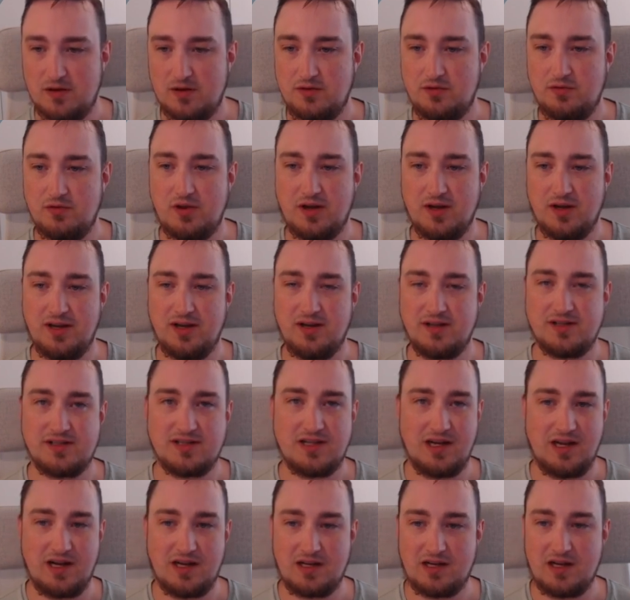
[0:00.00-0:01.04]
You can then
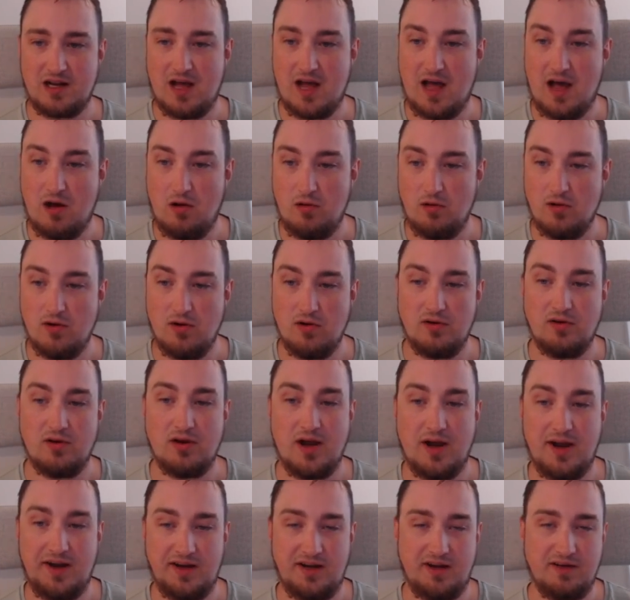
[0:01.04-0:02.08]
select how long
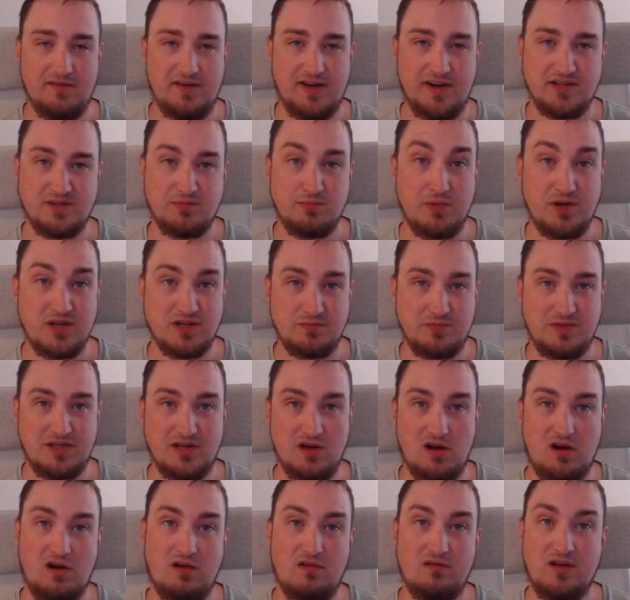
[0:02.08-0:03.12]
a device must be
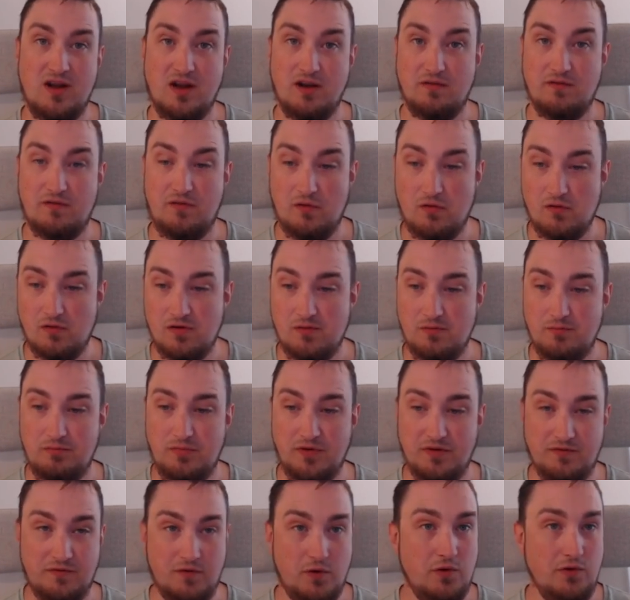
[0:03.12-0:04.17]
offline for
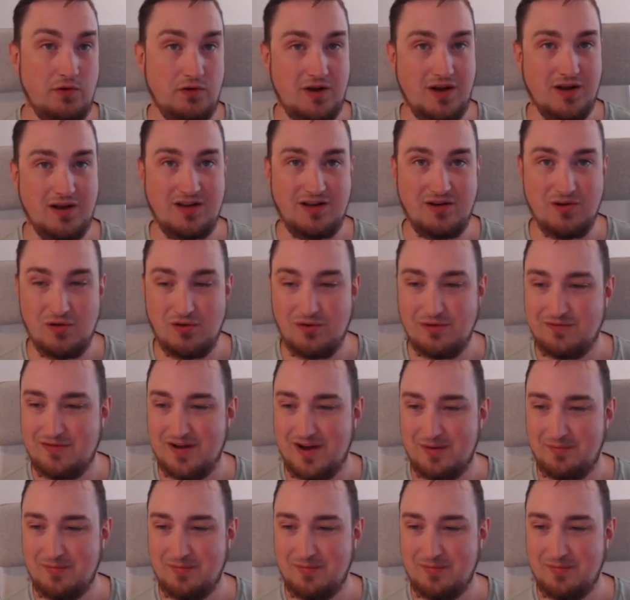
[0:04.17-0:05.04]
before you get notified